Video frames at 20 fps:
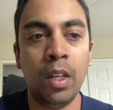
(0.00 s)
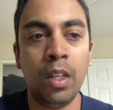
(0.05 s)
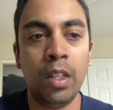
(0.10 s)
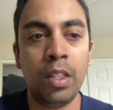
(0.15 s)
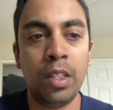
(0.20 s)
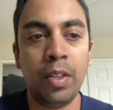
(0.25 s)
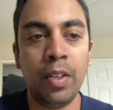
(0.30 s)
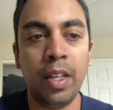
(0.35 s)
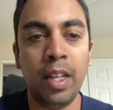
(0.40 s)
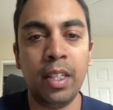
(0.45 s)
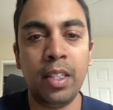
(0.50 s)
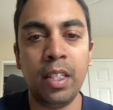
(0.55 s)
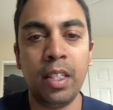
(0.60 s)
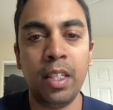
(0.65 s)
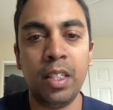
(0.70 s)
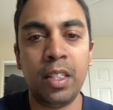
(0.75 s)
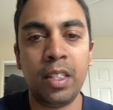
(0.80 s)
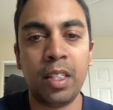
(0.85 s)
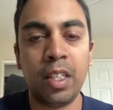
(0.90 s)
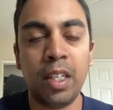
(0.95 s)
So I'd like to
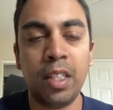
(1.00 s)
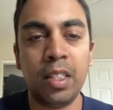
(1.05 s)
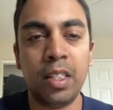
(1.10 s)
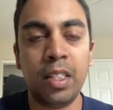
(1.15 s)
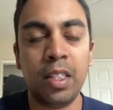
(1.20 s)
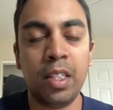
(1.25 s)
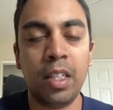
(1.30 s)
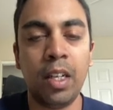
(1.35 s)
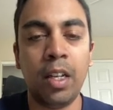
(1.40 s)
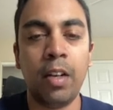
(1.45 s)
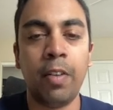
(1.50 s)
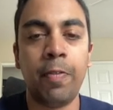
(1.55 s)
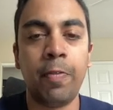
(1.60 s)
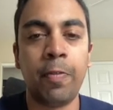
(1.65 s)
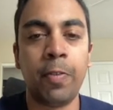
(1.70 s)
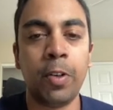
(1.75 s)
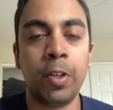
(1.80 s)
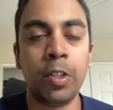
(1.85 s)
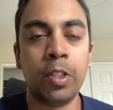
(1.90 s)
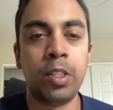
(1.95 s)
discuss
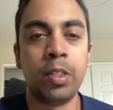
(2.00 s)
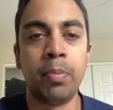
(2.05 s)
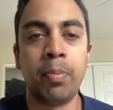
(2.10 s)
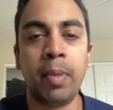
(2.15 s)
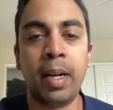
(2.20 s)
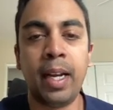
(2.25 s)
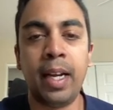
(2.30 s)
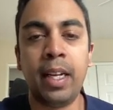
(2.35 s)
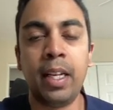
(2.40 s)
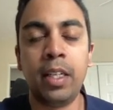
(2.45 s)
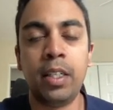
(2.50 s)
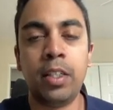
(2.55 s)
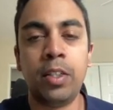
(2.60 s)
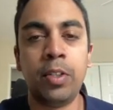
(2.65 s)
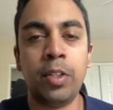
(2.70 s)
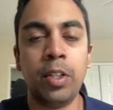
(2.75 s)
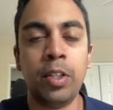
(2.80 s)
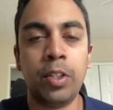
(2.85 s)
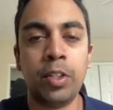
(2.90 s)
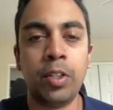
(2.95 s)
first my
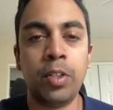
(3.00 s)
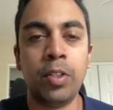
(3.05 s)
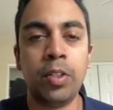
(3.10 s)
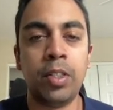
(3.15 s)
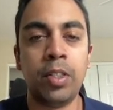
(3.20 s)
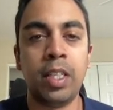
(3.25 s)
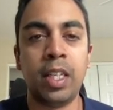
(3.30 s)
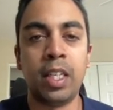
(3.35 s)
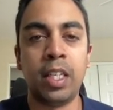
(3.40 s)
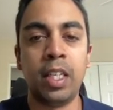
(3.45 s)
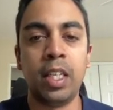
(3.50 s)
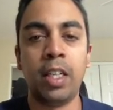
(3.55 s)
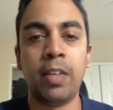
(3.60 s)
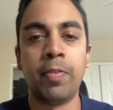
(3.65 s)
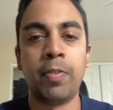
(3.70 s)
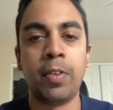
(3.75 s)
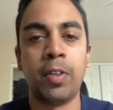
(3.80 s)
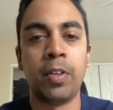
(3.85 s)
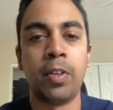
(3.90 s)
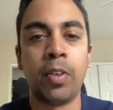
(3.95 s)
traditional technique
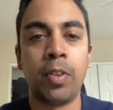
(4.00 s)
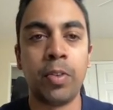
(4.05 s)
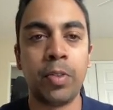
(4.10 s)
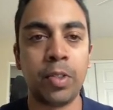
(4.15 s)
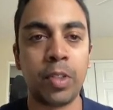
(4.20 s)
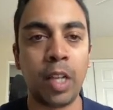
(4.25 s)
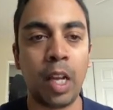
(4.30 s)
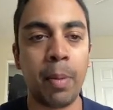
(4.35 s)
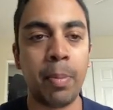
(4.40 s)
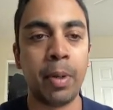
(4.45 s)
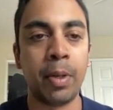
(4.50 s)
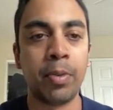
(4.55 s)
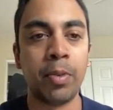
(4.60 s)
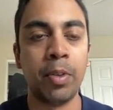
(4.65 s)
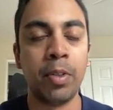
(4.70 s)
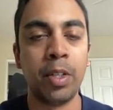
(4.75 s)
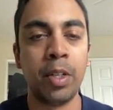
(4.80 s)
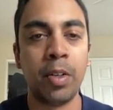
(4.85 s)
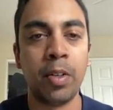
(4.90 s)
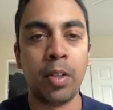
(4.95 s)
for an arthroscopic
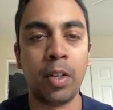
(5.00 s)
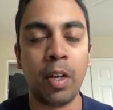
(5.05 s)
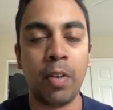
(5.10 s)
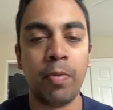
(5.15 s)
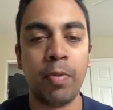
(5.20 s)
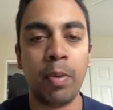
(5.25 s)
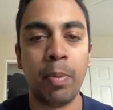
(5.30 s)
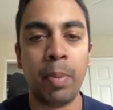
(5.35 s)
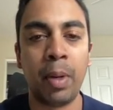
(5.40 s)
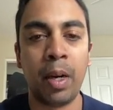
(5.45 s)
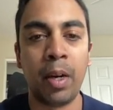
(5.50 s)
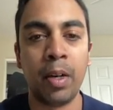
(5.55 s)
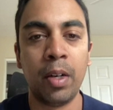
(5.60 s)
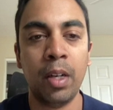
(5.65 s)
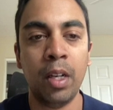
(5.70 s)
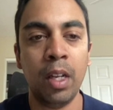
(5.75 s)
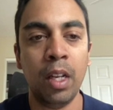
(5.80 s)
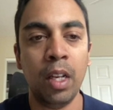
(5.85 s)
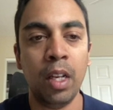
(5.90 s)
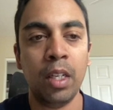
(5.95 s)
rotator cuff repair.
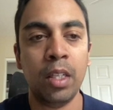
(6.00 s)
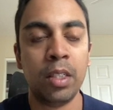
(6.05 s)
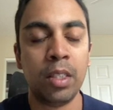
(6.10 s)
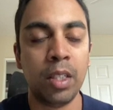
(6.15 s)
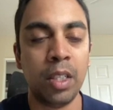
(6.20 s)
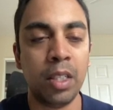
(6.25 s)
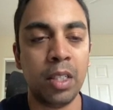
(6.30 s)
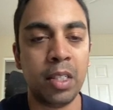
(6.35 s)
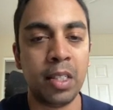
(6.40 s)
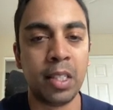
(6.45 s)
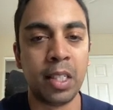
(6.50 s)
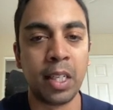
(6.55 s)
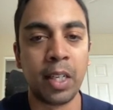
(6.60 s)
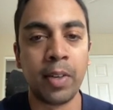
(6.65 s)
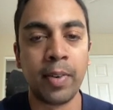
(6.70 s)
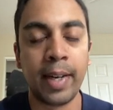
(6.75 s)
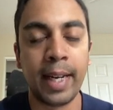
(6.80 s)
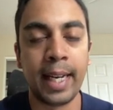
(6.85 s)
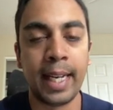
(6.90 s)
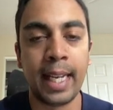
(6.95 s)
So this is a
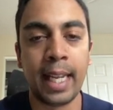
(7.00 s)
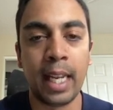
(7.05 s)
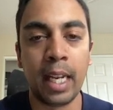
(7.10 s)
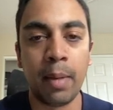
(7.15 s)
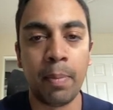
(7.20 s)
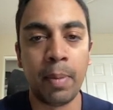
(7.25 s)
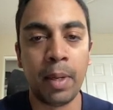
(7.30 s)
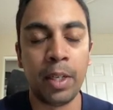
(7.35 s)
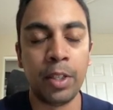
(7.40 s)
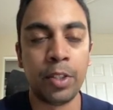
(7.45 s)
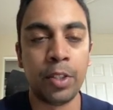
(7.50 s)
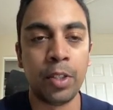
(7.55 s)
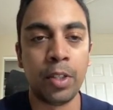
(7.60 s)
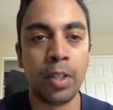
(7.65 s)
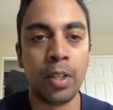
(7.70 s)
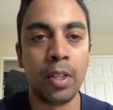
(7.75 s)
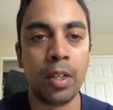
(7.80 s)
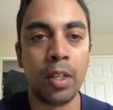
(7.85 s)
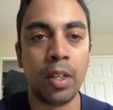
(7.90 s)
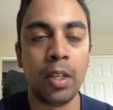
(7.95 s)
great
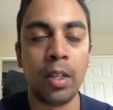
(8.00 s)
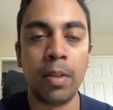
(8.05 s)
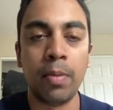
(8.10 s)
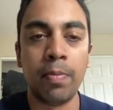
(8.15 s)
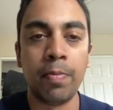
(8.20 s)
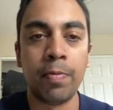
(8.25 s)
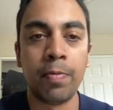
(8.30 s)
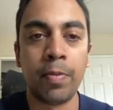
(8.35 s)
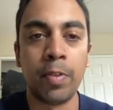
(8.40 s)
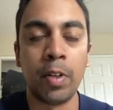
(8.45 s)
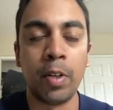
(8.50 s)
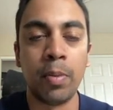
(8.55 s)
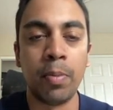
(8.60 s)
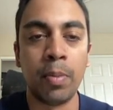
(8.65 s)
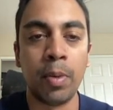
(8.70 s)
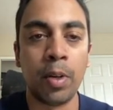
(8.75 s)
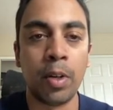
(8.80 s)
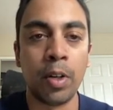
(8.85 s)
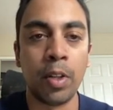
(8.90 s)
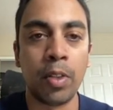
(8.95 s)
animation from
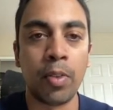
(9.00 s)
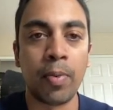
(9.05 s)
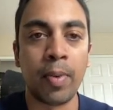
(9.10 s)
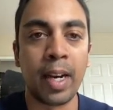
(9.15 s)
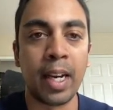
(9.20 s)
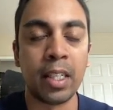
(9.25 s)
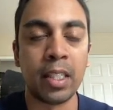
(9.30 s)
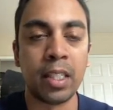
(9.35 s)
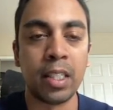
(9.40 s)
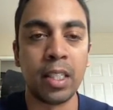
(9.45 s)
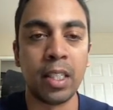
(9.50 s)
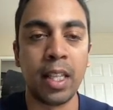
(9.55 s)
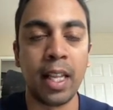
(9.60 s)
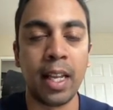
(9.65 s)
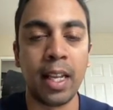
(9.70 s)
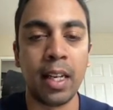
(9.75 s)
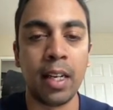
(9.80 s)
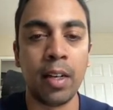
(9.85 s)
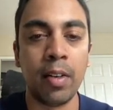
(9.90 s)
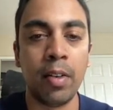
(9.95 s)
Arthrex
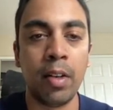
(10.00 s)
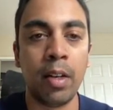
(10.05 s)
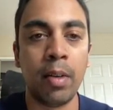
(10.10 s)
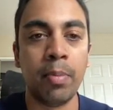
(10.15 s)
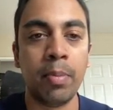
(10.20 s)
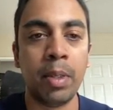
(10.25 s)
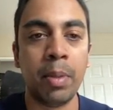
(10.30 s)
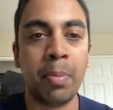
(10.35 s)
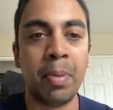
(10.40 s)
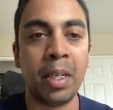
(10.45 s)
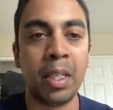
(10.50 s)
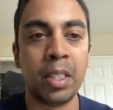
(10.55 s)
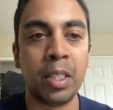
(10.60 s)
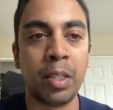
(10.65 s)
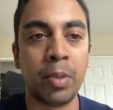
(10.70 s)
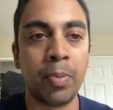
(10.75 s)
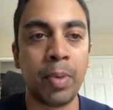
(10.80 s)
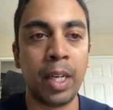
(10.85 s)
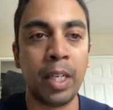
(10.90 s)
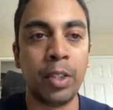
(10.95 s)
that depicts a
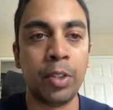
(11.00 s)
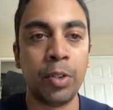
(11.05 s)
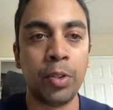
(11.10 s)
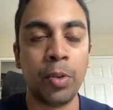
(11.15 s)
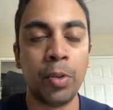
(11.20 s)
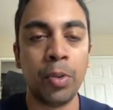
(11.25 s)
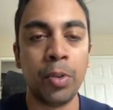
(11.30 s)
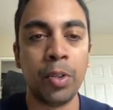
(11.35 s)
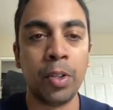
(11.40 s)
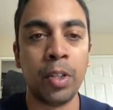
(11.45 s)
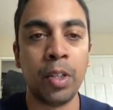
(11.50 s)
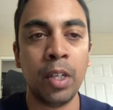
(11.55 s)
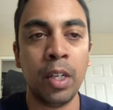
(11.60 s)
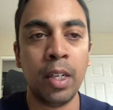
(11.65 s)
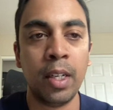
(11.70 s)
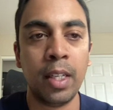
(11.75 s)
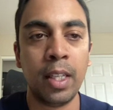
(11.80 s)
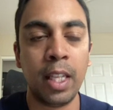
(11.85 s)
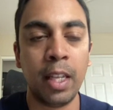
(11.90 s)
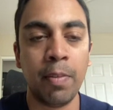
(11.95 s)
right shoulder.
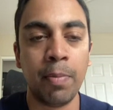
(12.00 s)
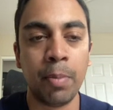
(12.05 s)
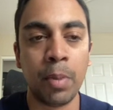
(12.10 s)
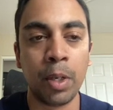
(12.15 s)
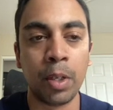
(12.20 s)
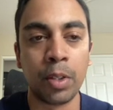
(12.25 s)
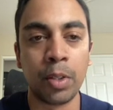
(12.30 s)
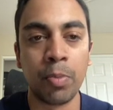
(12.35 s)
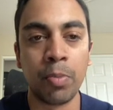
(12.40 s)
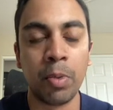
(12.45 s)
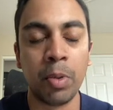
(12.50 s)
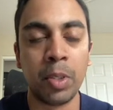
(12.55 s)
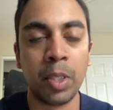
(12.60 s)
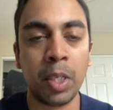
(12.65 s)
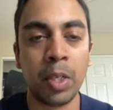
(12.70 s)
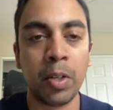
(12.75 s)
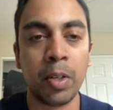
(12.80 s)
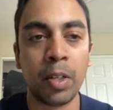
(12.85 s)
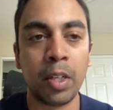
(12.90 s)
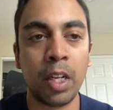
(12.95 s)
They've marked the
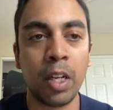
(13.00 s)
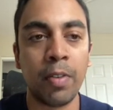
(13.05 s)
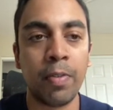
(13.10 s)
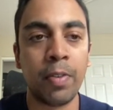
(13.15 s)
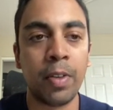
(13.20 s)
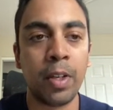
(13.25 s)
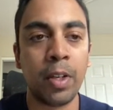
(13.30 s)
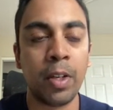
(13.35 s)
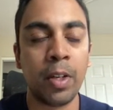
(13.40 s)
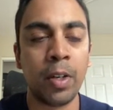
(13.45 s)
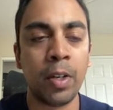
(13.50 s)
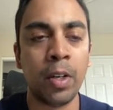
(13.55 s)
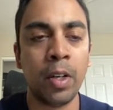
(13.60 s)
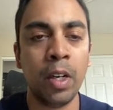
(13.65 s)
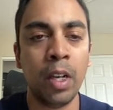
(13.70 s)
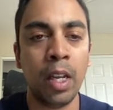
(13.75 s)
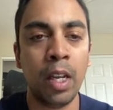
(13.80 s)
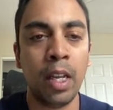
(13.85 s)
rotator cuff here.